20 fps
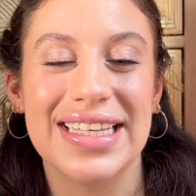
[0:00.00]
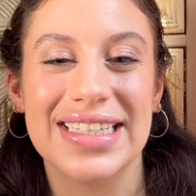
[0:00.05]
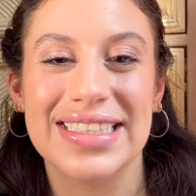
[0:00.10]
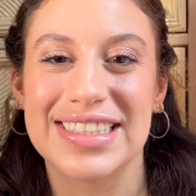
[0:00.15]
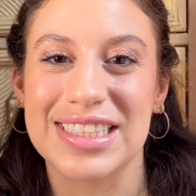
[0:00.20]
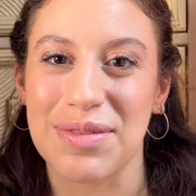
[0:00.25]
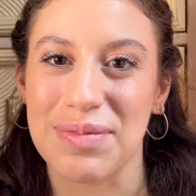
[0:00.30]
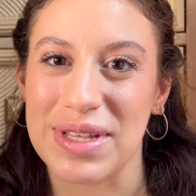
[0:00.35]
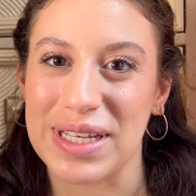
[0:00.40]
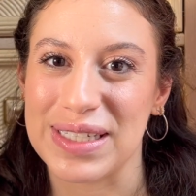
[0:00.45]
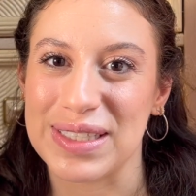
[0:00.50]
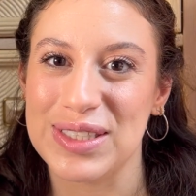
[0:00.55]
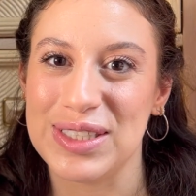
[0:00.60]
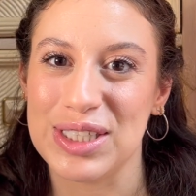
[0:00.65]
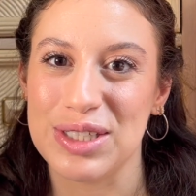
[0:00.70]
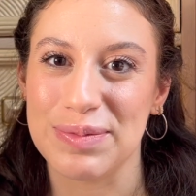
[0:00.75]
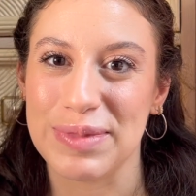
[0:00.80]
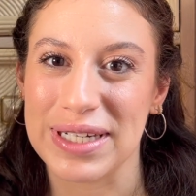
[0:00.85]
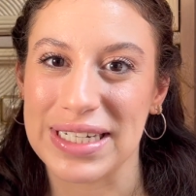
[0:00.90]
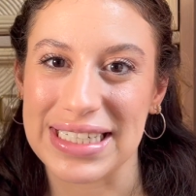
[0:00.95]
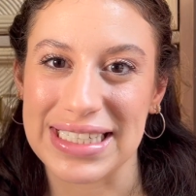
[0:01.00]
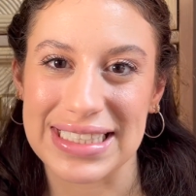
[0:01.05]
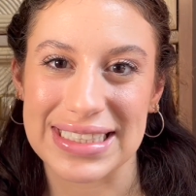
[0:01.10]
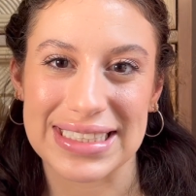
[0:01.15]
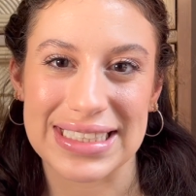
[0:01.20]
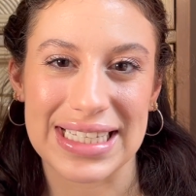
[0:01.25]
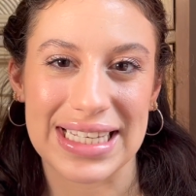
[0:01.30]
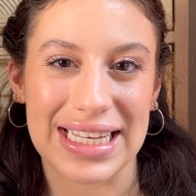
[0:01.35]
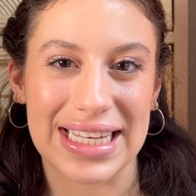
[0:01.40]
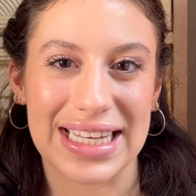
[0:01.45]
Something super
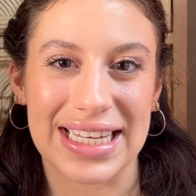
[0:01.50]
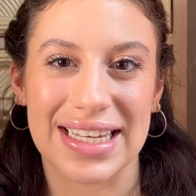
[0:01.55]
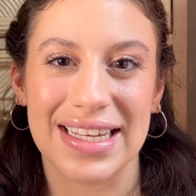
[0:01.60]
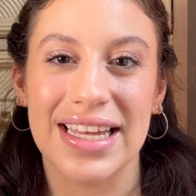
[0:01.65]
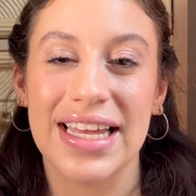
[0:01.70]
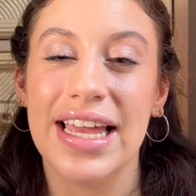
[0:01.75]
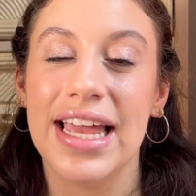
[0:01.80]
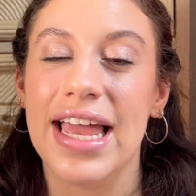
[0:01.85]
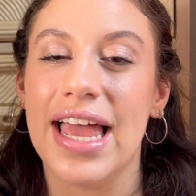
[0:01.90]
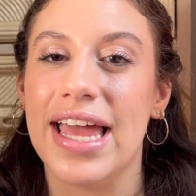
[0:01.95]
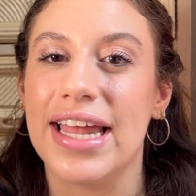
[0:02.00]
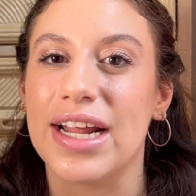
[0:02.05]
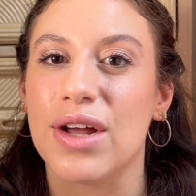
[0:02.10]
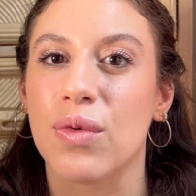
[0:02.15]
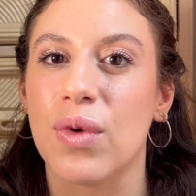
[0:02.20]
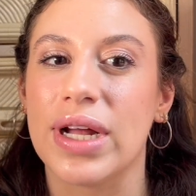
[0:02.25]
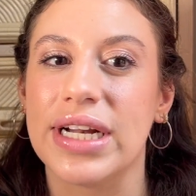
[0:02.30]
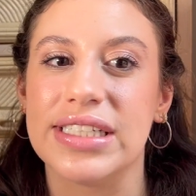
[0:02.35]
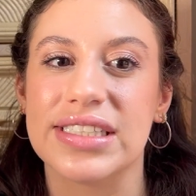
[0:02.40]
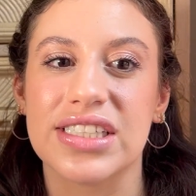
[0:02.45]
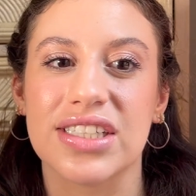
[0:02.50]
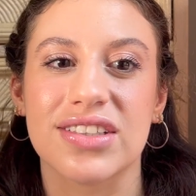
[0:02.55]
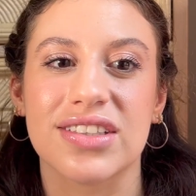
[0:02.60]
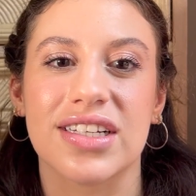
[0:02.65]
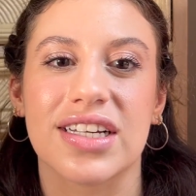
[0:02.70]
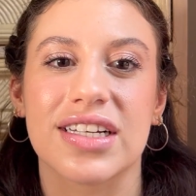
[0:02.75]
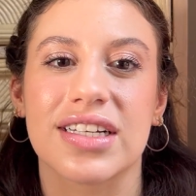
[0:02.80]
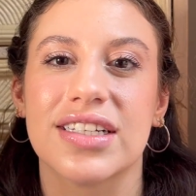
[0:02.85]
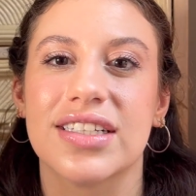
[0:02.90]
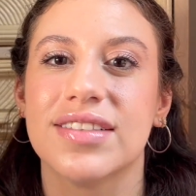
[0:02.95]
easy, and I want it to
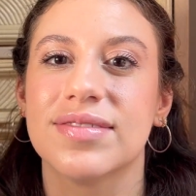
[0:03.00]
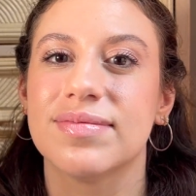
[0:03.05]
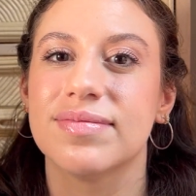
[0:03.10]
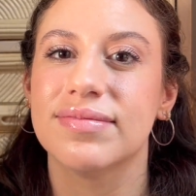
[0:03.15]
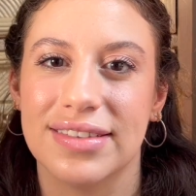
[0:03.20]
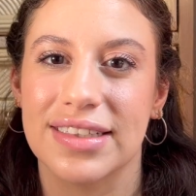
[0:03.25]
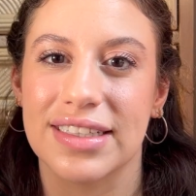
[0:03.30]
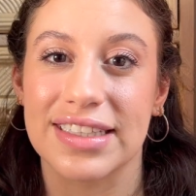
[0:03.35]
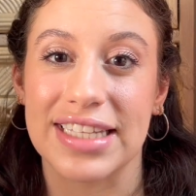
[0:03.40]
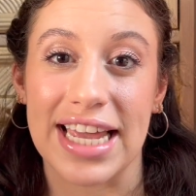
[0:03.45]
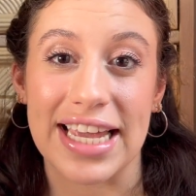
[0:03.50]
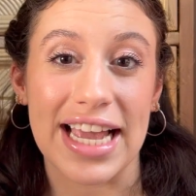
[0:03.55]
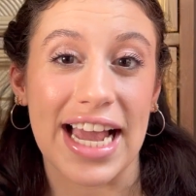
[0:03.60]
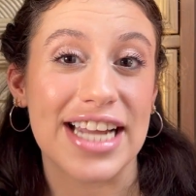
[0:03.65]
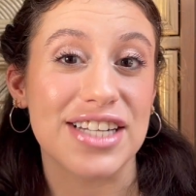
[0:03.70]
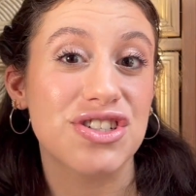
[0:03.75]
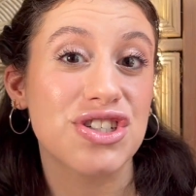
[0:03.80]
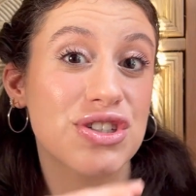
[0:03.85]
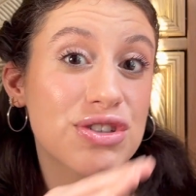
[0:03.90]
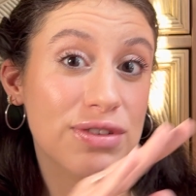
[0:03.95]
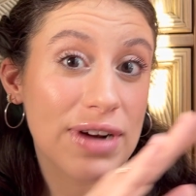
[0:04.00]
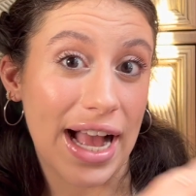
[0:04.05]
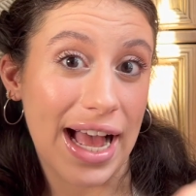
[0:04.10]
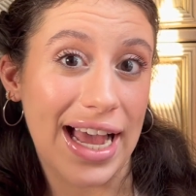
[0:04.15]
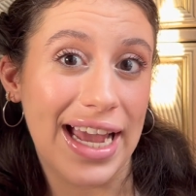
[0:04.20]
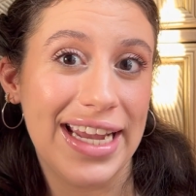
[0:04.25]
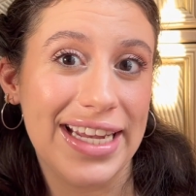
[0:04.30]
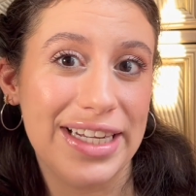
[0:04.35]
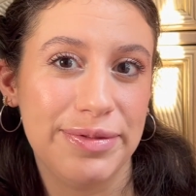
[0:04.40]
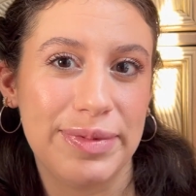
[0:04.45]
look like I
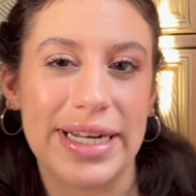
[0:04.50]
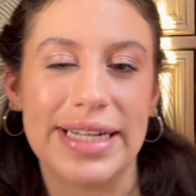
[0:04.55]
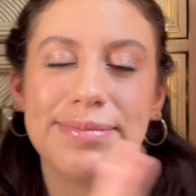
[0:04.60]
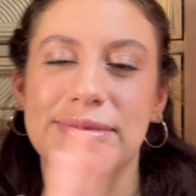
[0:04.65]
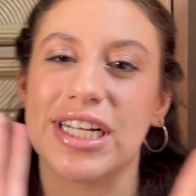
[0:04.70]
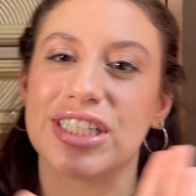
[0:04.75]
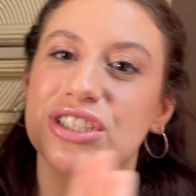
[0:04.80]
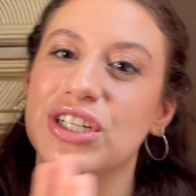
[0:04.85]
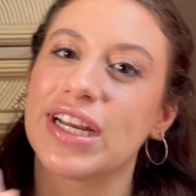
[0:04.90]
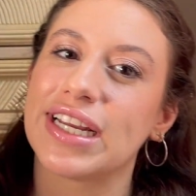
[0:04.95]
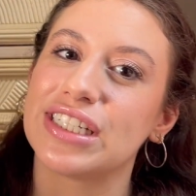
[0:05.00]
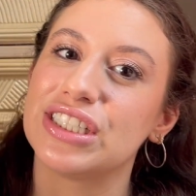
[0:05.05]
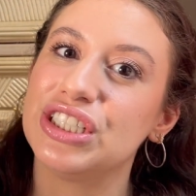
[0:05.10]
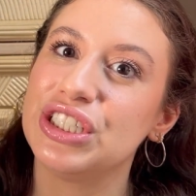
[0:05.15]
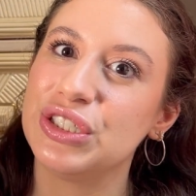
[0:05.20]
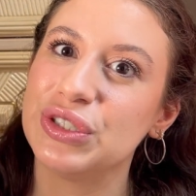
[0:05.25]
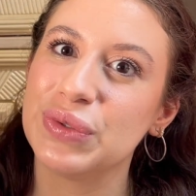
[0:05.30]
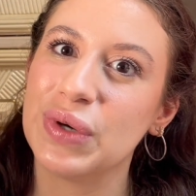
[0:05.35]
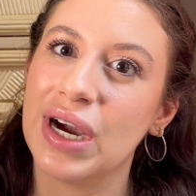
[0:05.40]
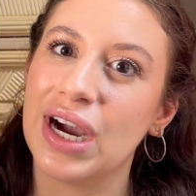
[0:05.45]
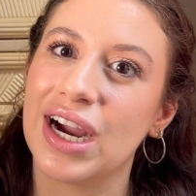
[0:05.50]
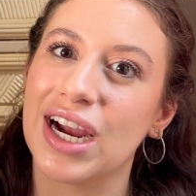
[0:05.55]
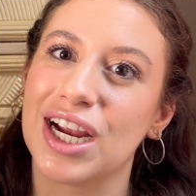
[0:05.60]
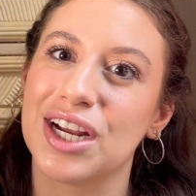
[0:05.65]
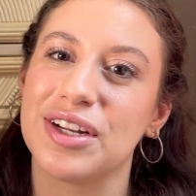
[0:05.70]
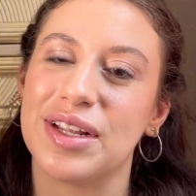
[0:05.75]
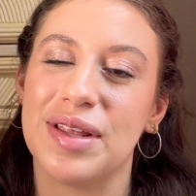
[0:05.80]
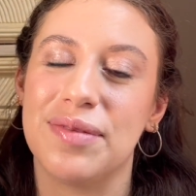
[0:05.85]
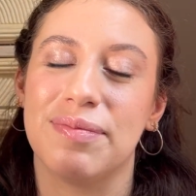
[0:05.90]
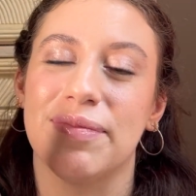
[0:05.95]
tried, but I'm not trying too hard.
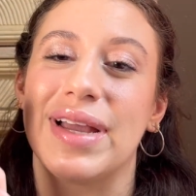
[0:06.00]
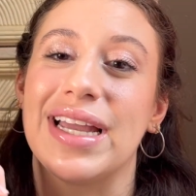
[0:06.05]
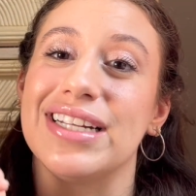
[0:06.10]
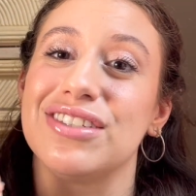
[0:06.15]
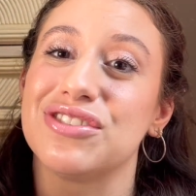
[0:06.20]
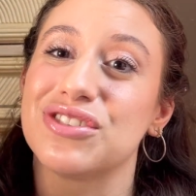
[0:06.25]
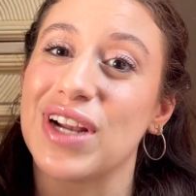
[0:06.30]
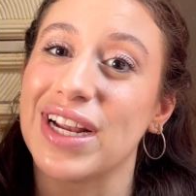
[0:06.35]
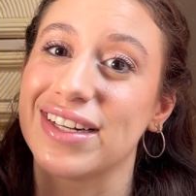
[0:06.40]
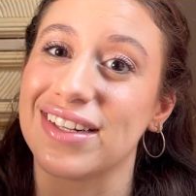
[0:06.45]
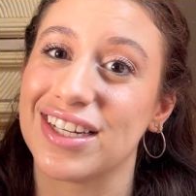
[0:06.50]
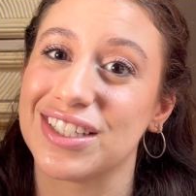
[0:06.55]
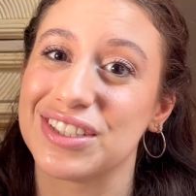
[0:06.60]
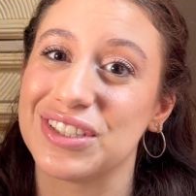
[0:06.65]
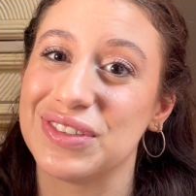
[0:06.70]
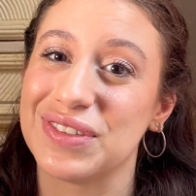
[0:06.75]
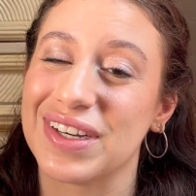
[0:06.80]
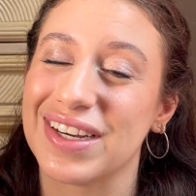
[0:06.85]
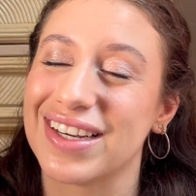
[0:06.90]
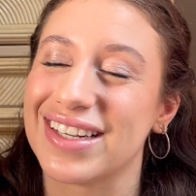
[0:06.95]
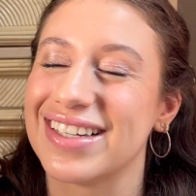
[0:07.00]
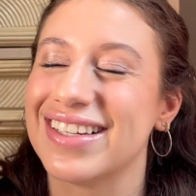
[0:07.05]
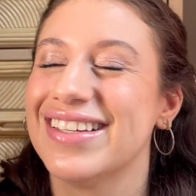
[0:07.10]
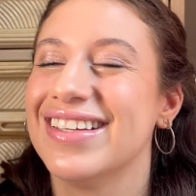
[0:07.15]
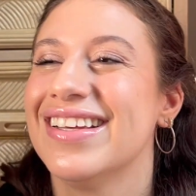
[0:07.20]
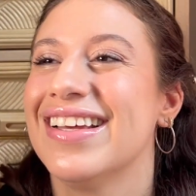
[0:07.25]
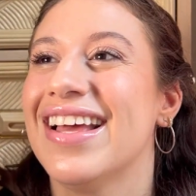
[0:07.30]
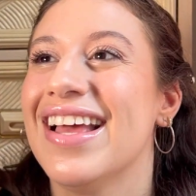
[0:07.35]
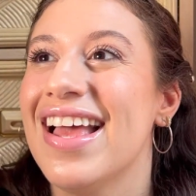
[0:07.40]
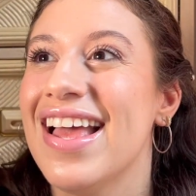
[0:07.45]
And by trying not too hard,
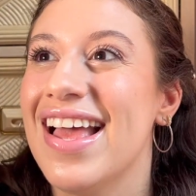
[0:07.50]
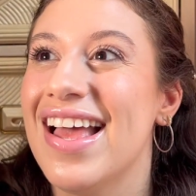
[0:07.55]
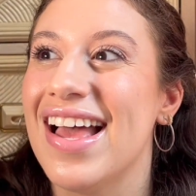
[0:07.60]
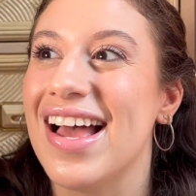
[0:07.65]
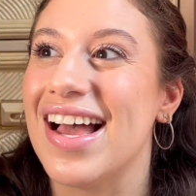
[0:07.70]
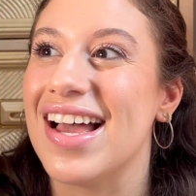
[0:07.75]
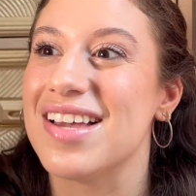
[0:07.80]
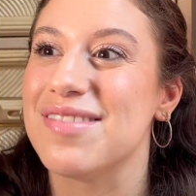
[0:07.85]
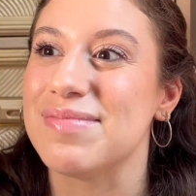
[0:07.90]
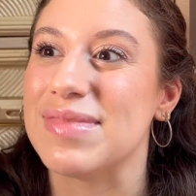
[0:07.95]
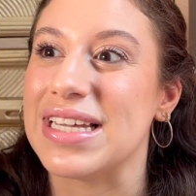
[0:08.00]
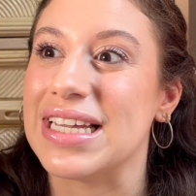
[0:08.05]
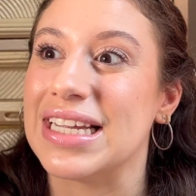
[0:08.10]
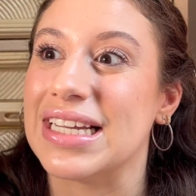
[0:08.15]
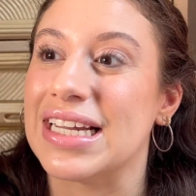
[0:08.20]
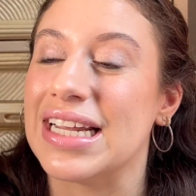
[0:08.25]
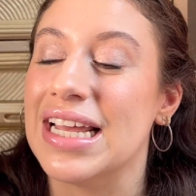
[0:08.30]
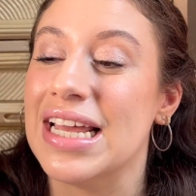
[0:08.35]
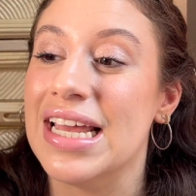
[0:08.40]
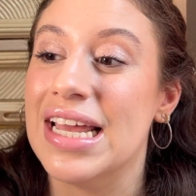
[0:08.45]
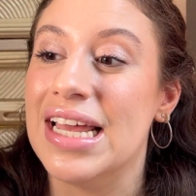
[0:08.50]
I mean,